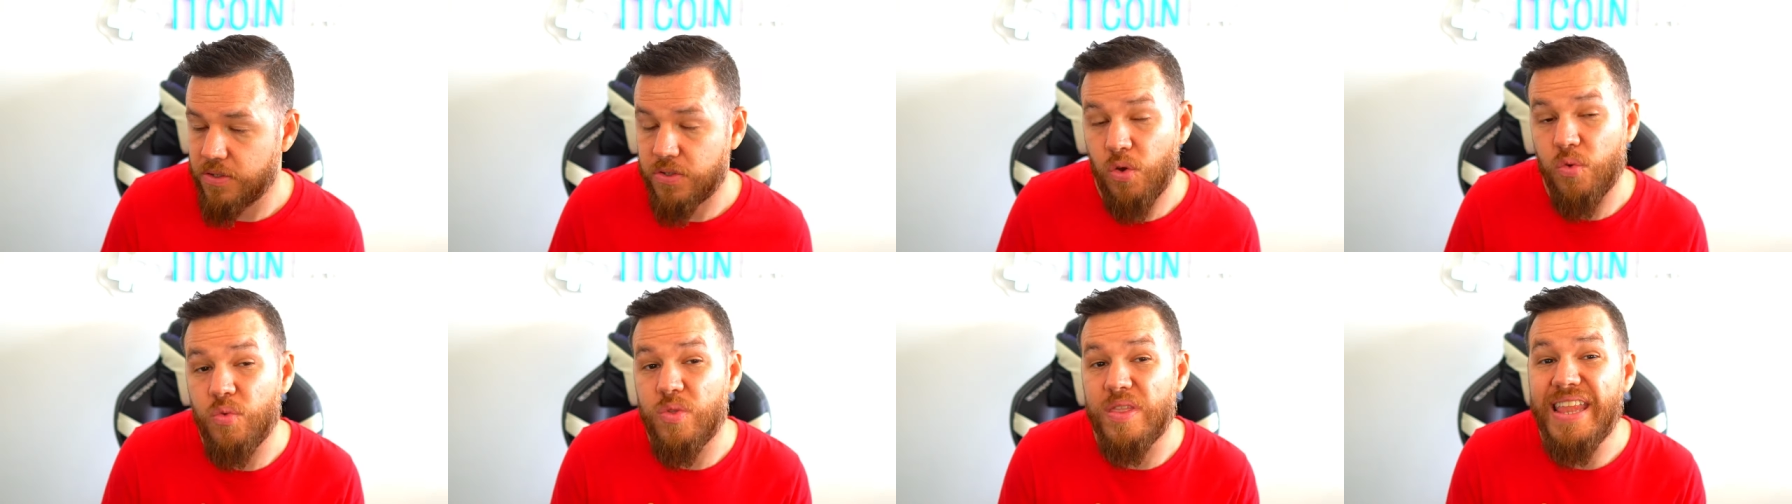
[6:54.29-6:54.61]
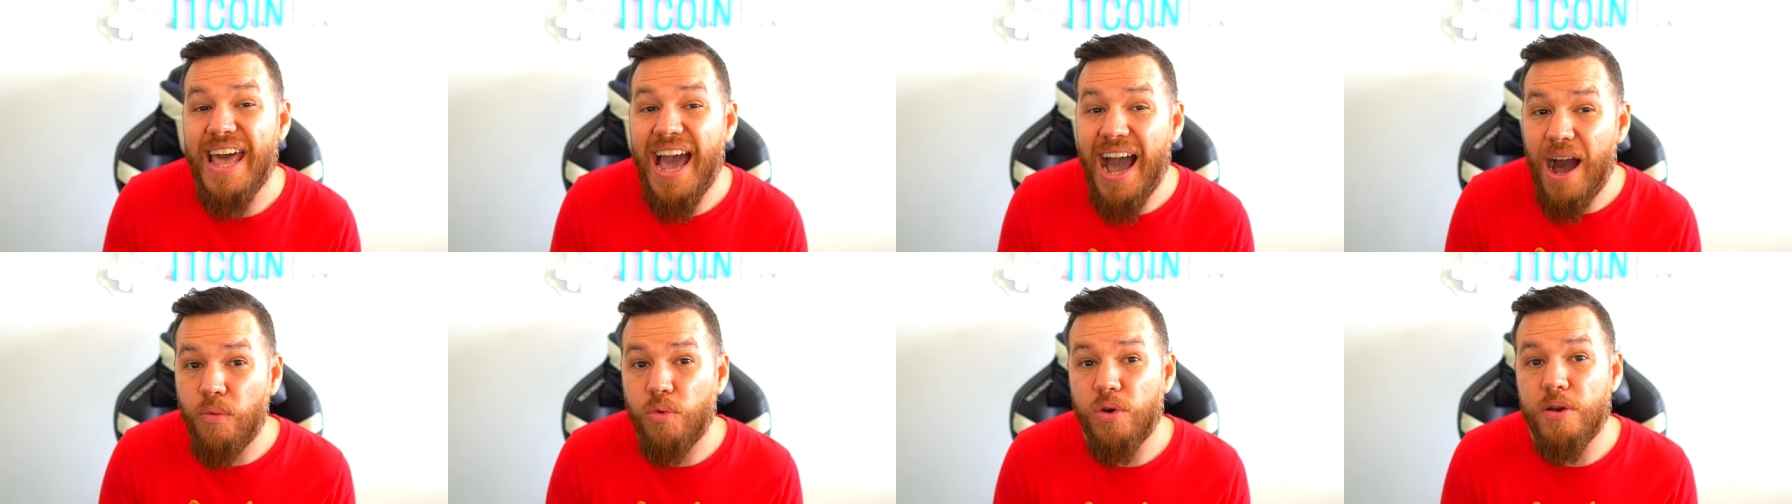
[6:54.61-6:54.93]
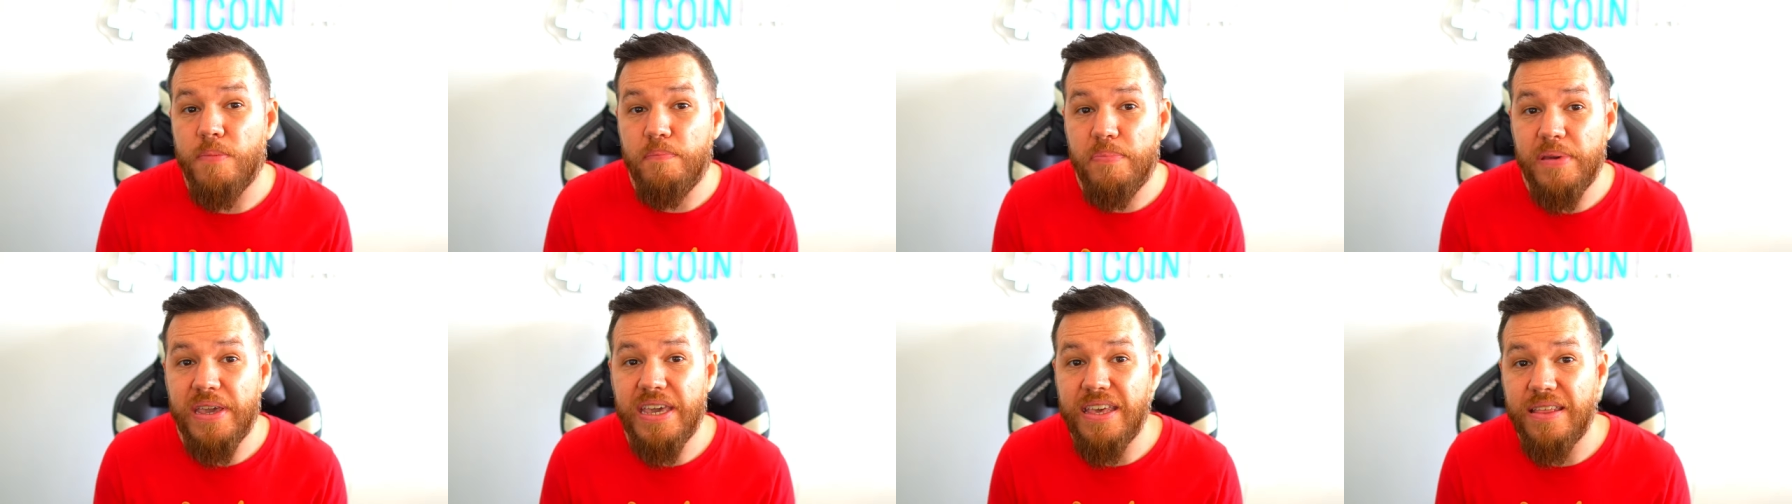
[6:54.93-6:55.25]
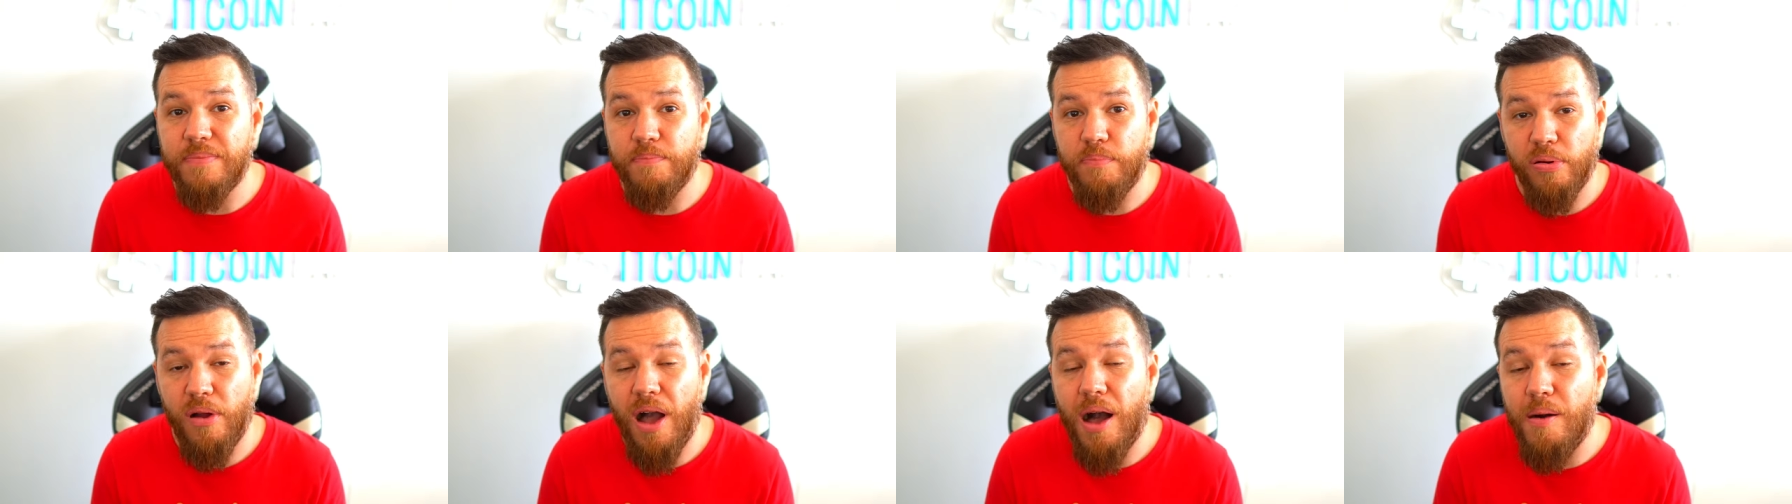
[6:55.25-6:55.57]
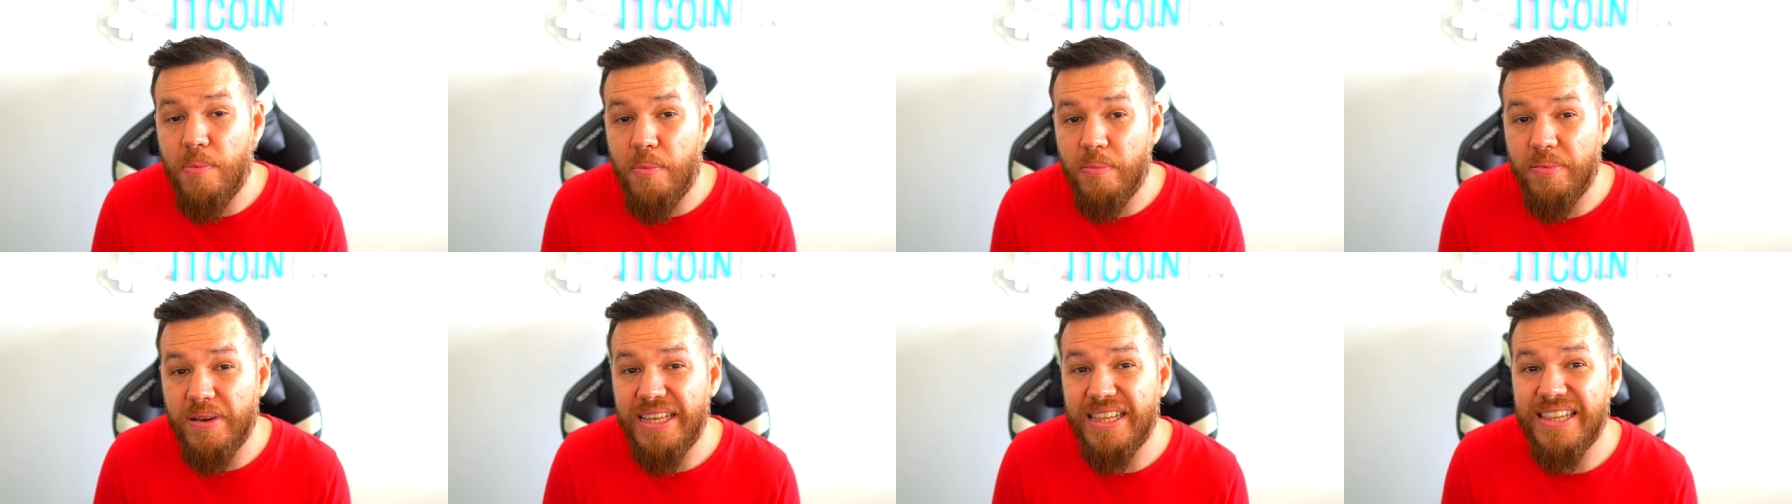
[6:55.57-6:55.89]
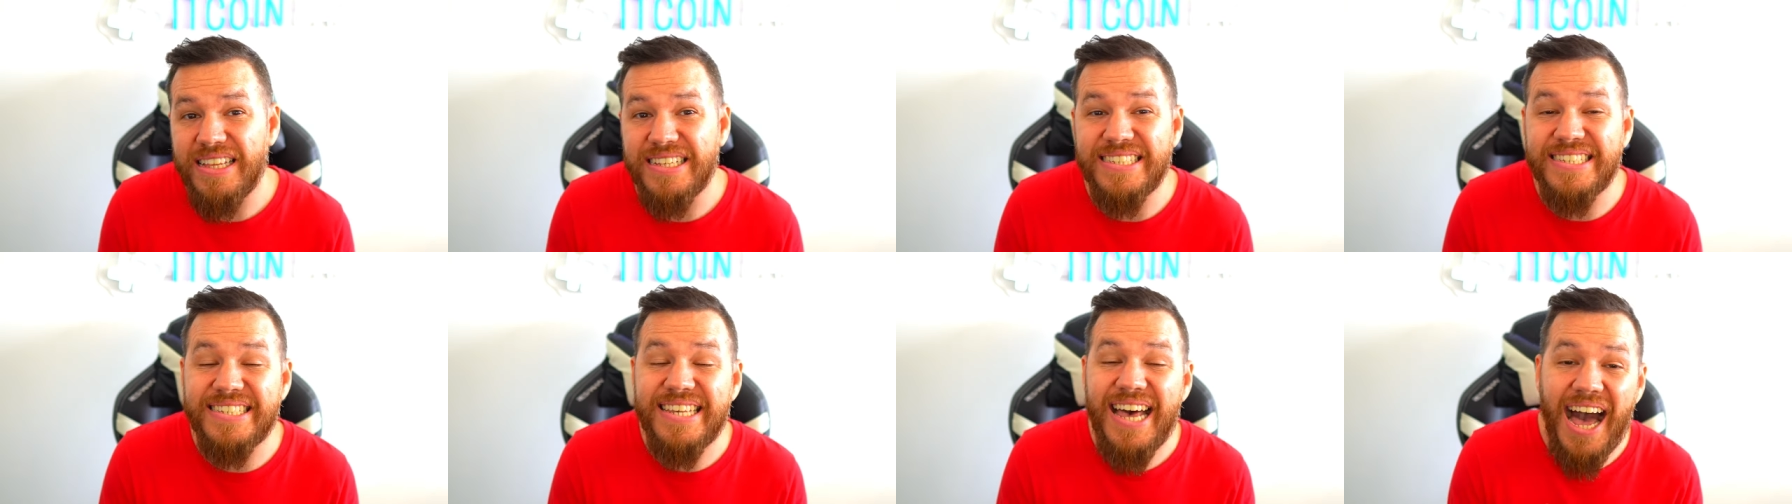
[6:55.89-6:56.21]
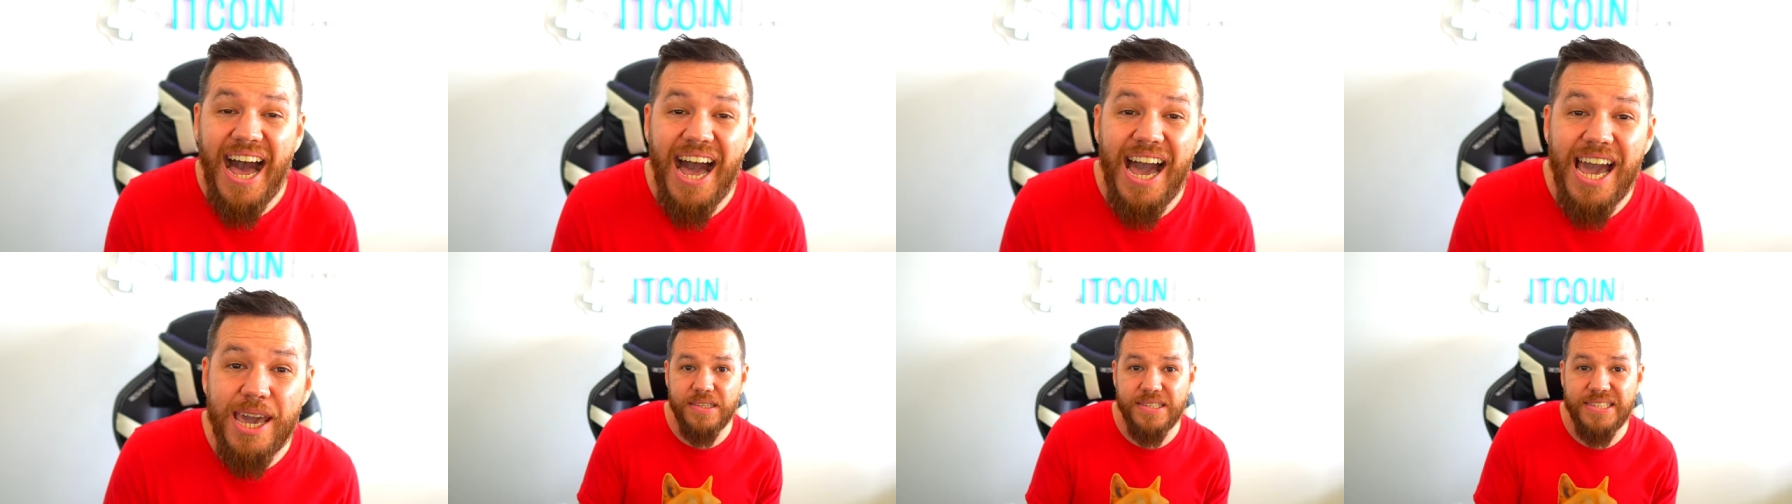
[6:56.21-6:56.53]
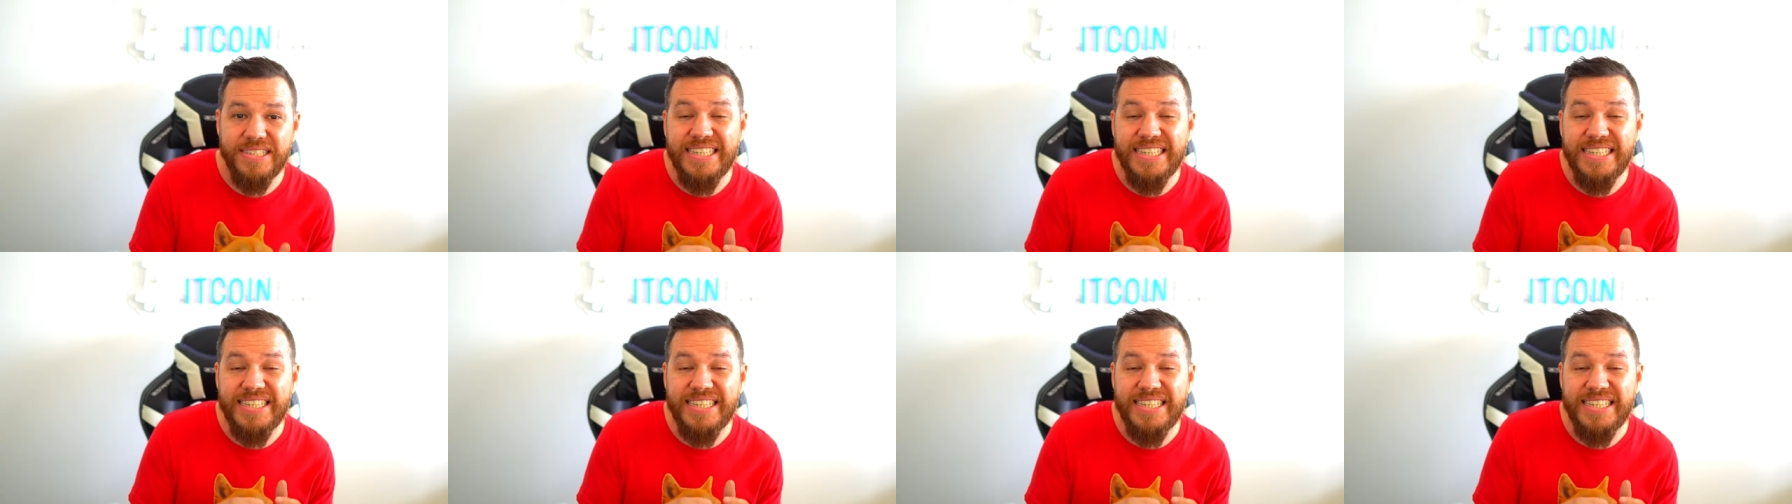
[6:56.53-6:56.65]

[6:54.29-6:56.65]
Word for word: So now would be probably the time to